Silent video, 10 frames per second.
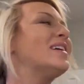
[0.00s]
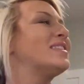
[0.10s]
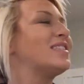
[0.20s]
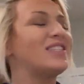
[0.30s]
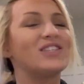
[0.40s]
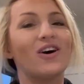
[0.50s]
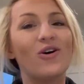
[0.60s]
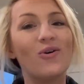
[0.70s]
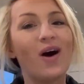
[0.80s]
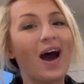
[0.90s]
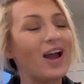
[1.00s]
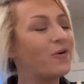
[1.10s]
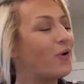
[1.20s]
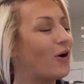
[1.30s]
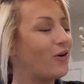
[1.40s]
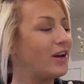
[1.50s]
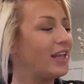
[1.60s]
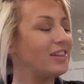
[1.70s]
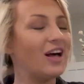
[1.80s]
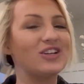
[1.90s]
so high quality,
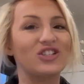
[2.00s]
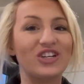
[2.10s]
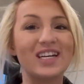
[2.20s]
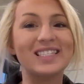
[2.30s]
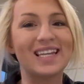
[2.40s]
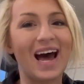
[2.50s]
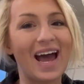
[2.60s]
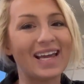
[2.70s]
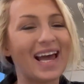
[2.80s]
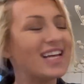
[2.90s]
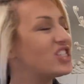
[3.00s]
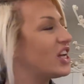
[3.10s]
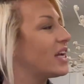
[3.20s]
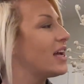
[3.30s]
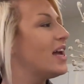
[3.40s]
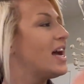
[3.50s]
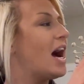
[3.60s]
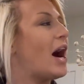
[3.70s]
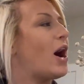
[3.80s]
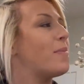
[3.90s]
luxurious, and eye-catching
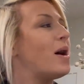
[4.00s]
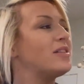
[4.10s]
um,